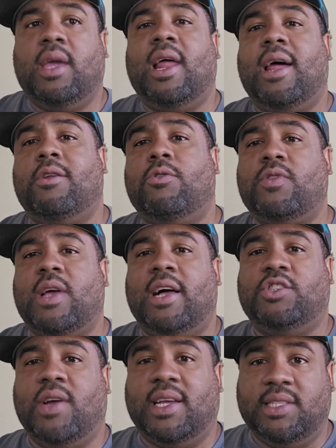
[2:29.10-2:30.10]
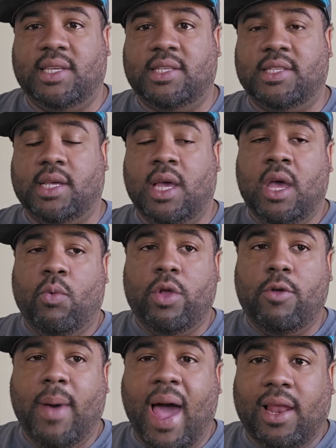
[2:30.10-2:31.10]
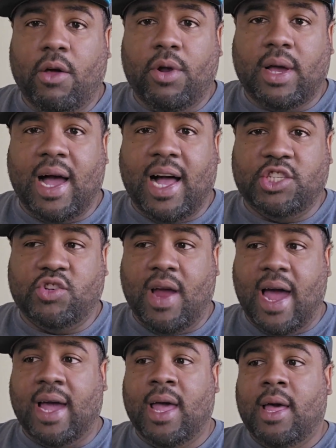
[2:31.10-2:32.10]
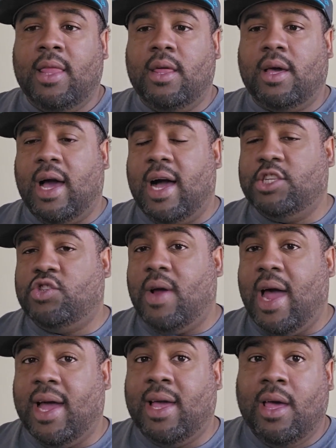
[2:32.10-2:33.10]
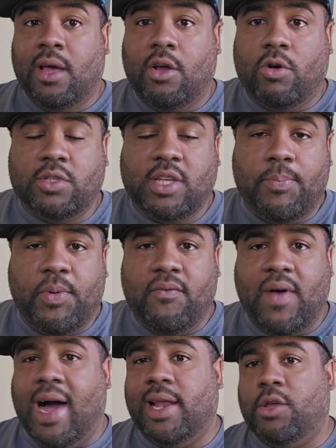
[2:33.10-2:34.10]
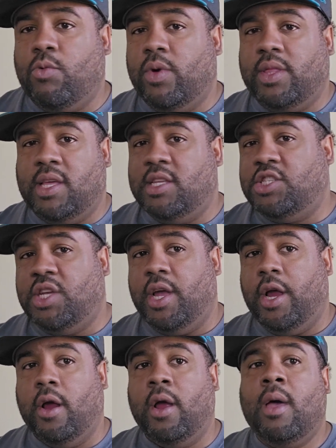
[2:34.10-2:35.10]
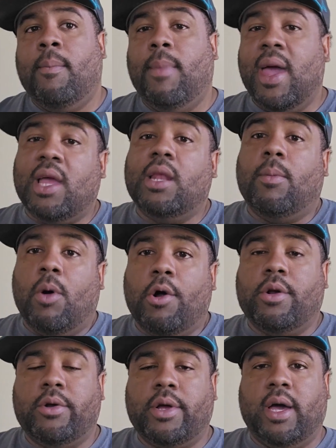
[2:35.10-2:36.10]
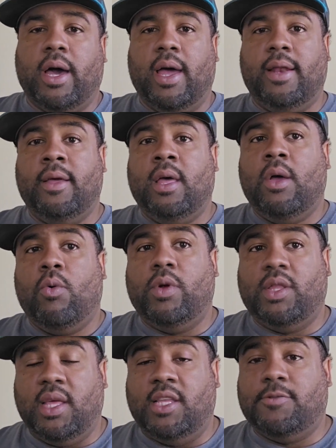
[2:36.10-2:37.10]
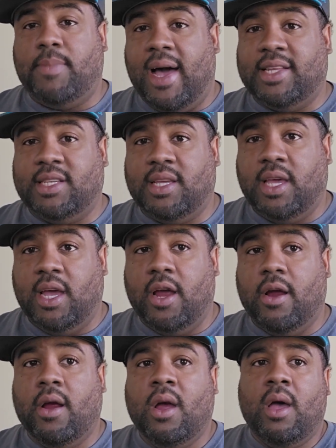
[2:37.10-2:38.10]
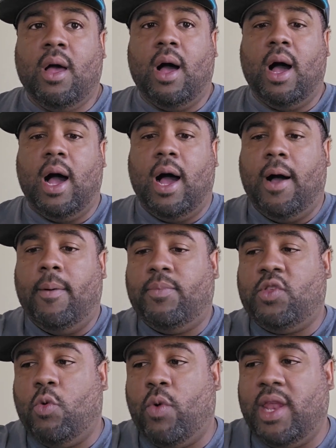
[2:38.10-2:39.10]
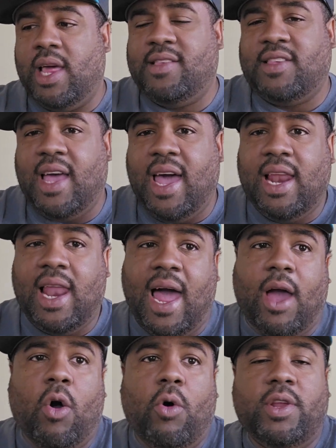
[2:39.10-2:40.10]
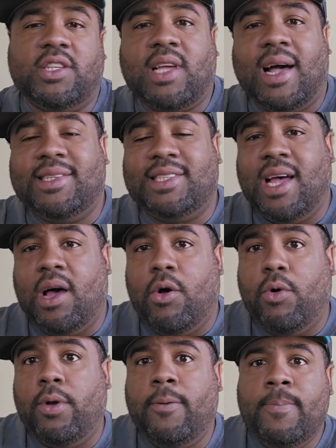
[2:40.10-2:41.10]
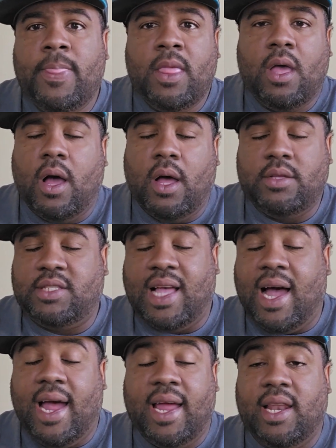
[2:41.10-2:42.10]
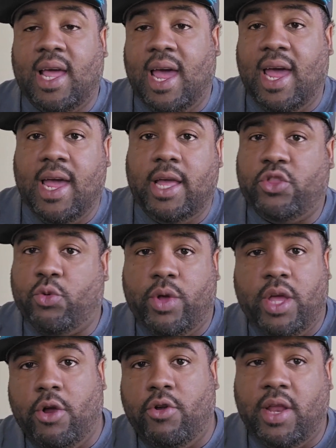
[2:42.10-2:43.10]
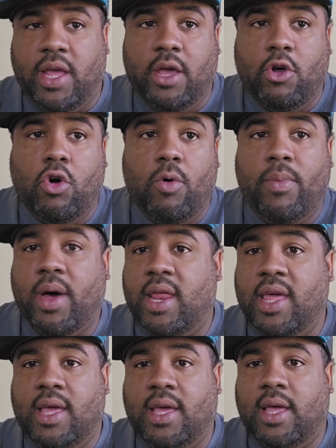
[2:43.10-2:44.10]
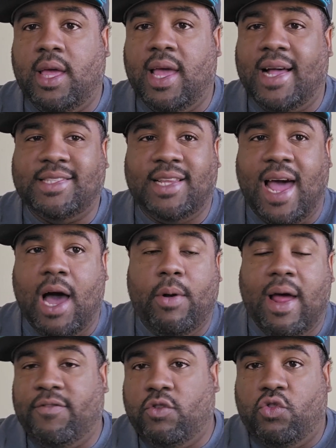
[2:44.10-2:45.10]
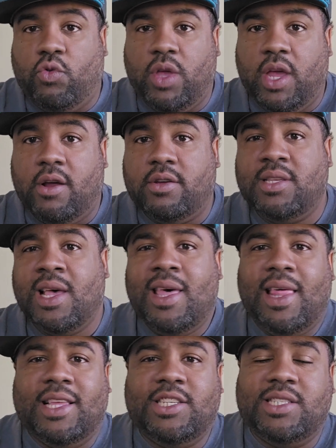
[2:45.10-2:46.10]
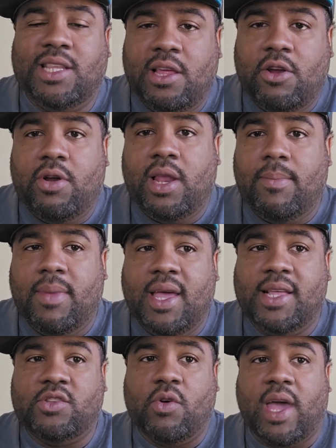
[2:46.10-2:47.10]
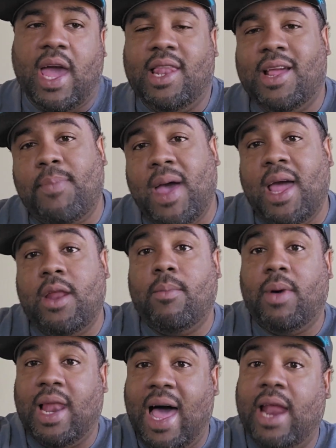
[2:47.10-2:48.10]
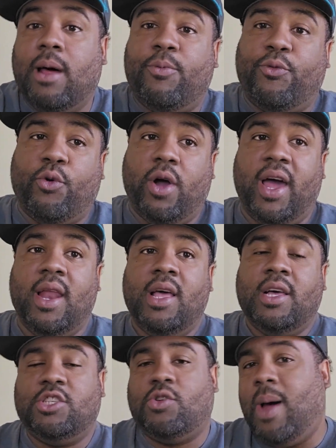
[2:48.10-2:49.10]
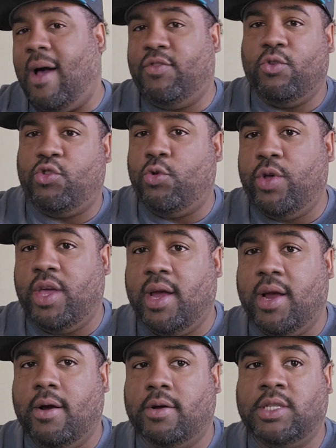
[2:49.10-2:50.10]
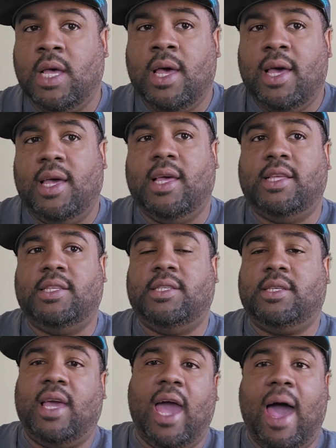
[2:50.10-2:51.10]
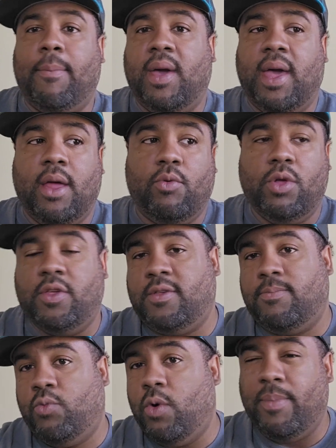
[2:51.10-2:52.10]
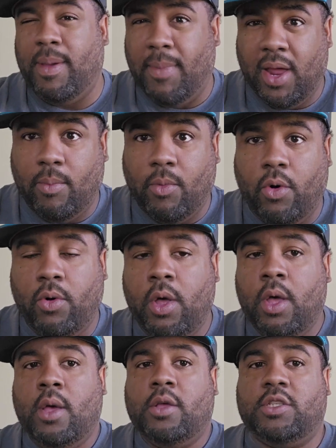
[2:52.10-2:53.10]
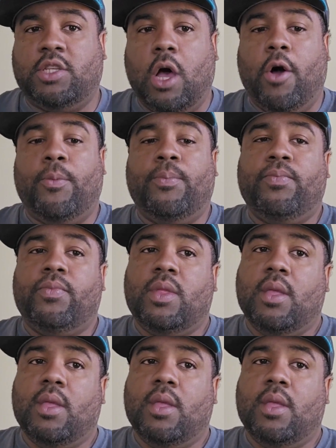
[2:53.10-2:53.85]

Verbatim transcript: get out of those contracts easy. When you backload a contract, the contract goes up in value with each year, making them harder to cut with each passing year. Um, so when they say like, oh, this guy sound uh, signed a three-year deal, but he he has an out after two years. That just literally means okay, they paid him a lot up front, so after two years, his cap hit was will be minimal. So